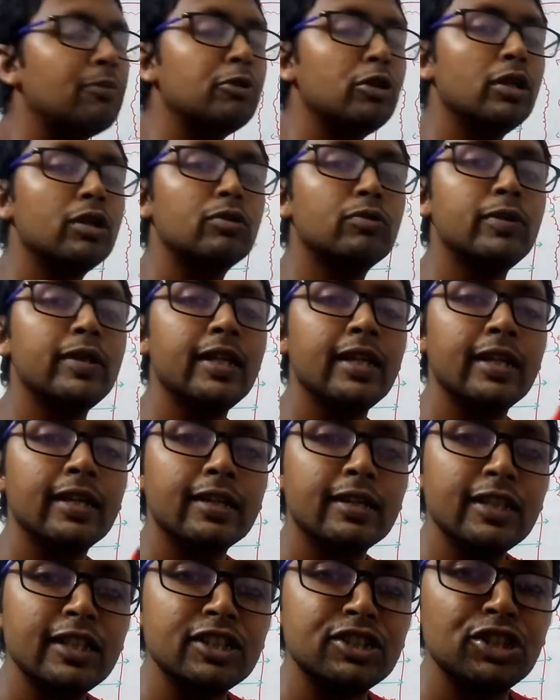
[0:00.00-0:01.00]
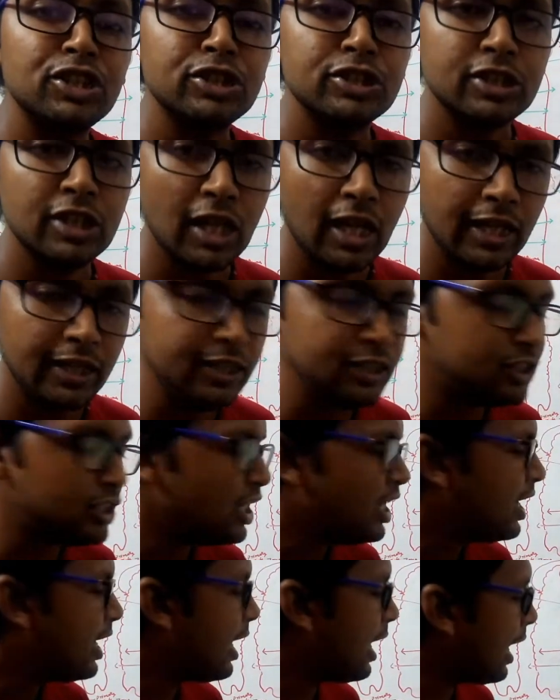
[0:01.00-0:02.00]
will be increased in size
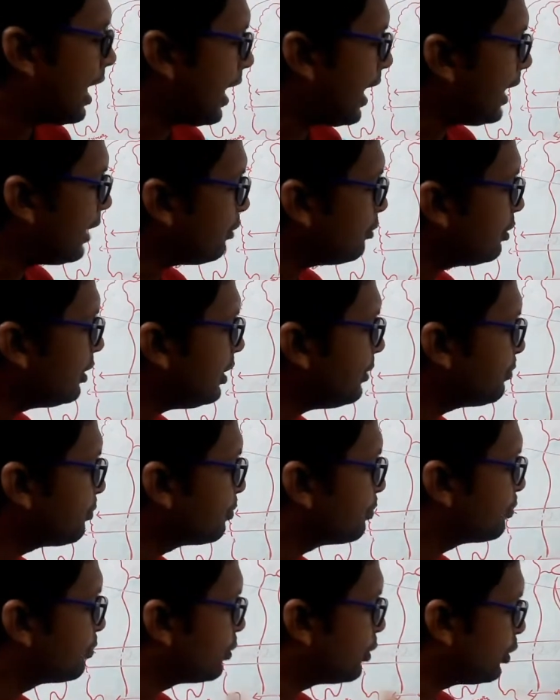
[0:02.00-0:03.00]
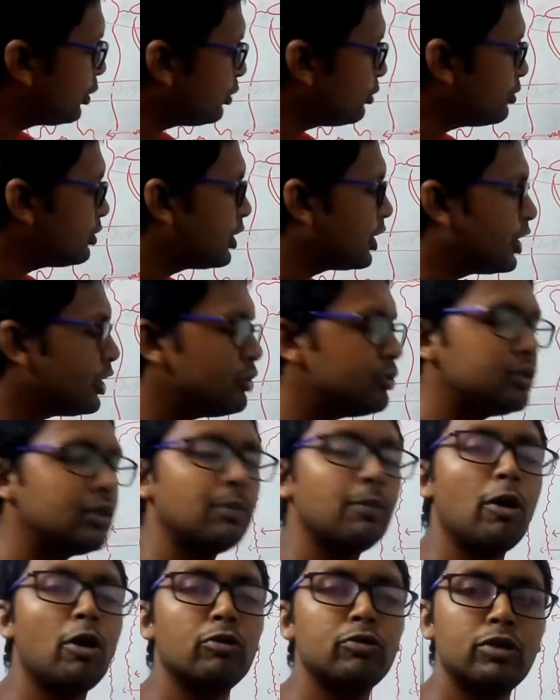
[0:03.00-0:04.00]
and will produce huge
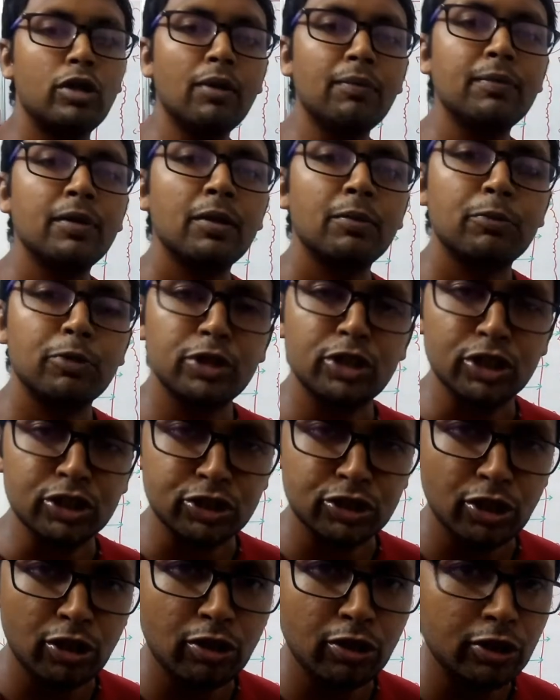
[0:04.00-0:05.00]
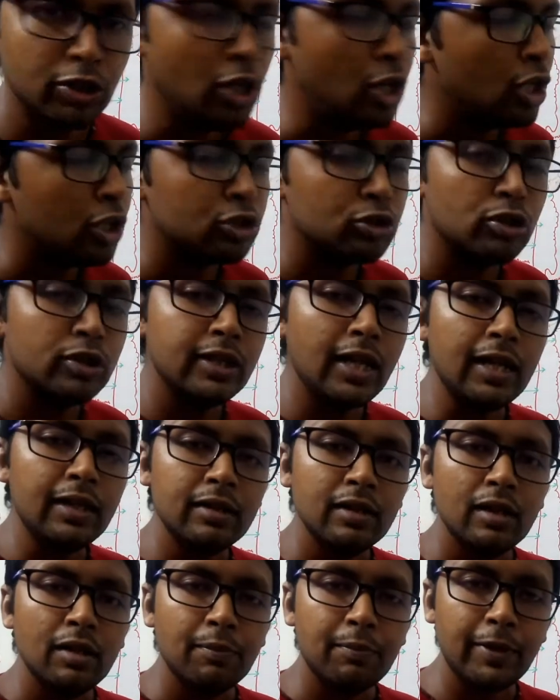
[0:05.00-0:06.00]
amount of progesterone, so that
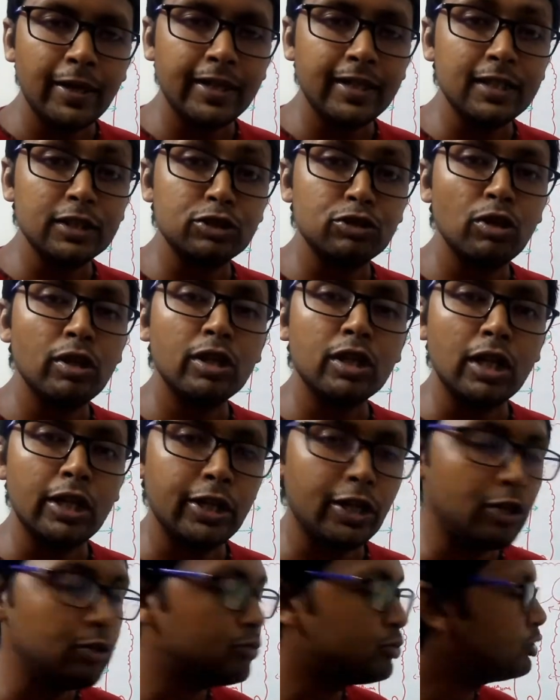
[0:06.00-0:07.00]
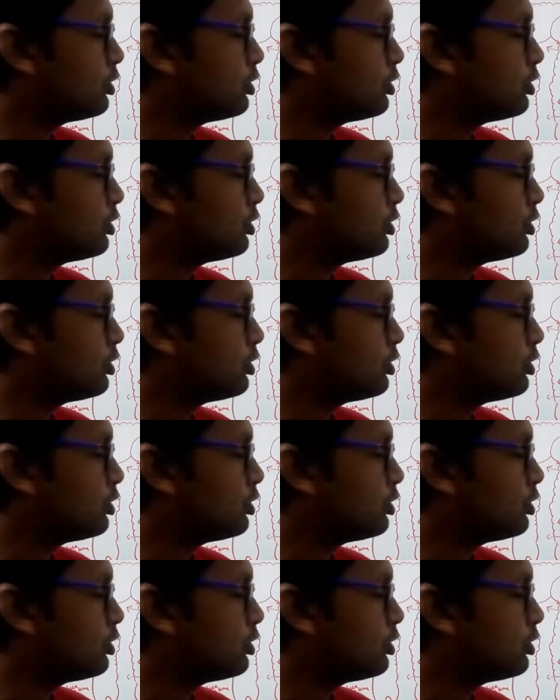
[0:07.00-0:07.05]
pregnancy will continue.